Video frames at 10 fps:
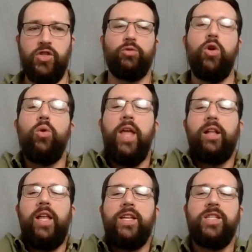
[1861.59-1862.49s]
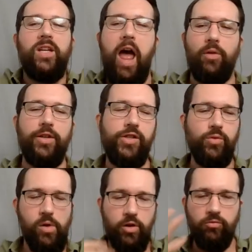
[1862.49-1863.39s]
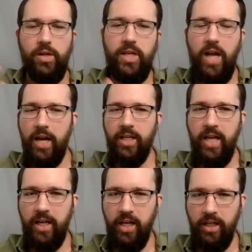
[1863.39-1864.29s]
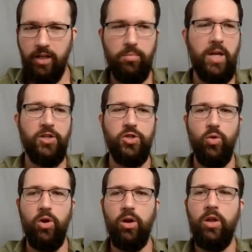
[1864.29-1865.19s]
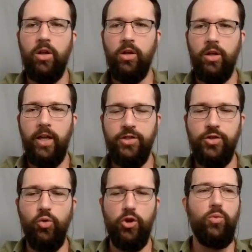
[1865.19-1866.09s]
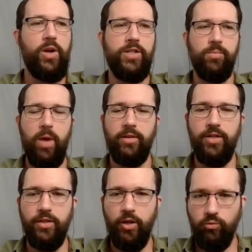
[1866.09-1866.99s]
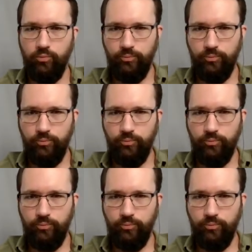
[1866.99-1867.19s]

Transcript: So don't get lazy now. This is where you really got to get in and make sure it's doing what it's meant to do.